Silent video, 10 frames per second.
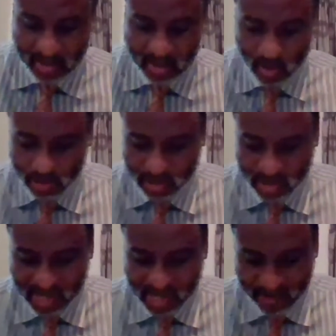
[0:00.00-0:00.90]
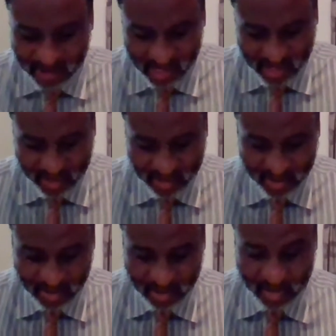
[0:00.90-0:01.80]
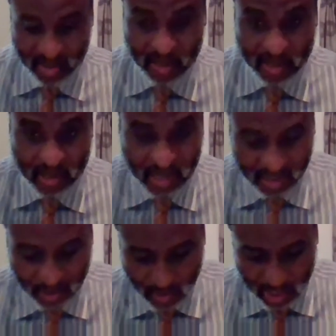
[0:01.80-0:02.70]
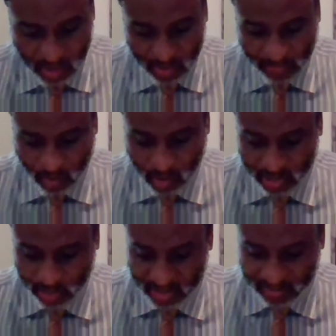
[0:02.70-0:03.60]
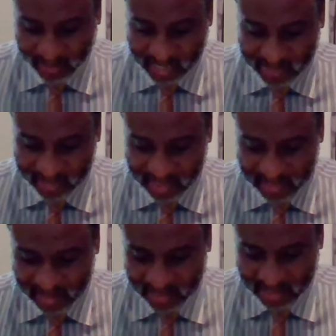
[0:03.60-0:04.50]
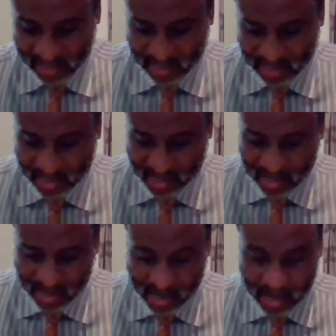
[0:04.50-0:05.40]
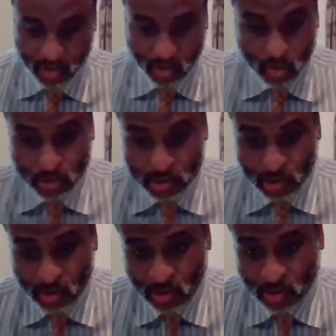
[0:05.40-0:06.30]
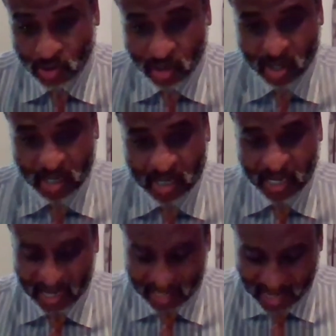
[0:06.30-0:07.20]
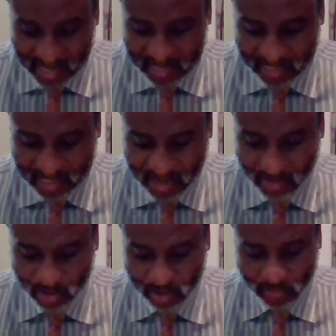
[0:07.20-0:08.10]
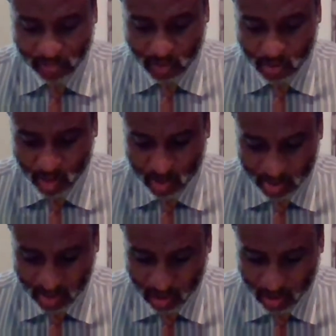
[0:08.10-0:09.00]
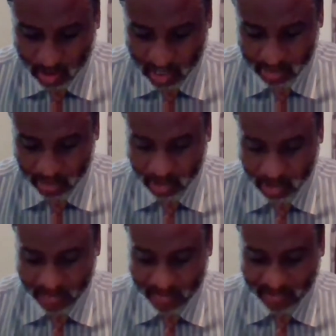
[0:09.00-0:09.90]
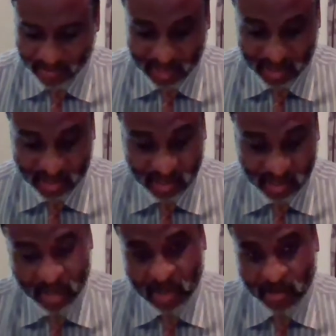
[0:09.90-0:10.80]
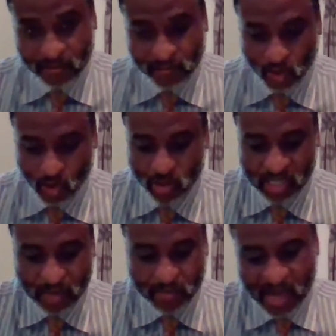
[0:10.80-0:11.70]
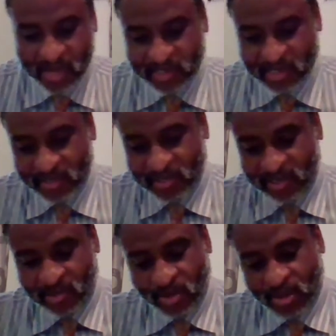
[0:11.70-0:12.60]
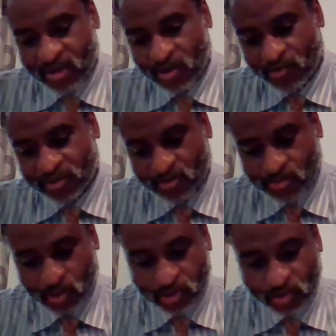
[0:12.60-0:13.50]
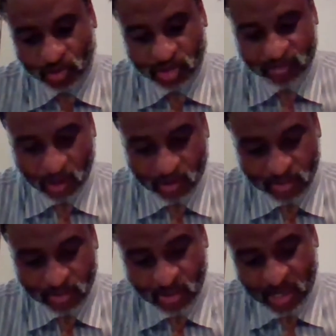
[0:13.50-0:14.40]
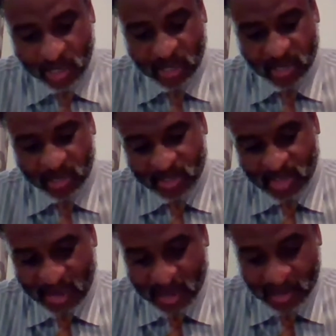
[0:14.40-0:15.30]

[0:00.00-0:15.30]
cost recovery, including with focus-based financing, and also encouraging countries to form what we call national climate funds for long-term access of support to develop their